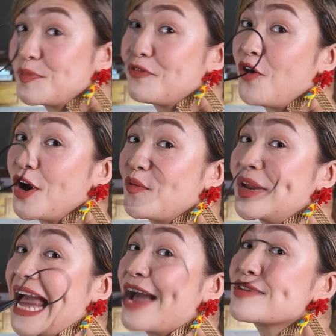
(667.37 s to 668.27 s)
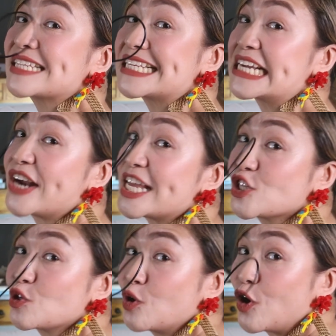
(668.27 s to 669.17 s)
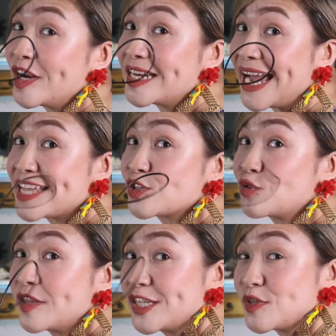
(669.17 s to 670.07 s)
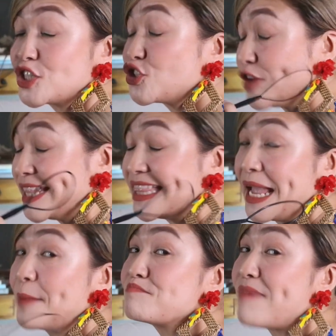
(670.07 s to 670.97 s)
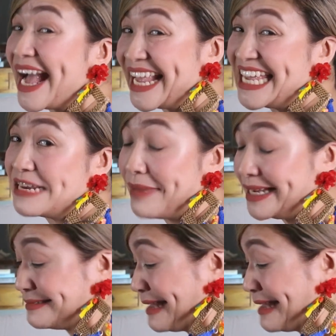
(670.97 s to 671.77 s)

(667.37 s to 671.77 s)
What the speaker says: this before when I was in grade school or in high school. This was trending back in my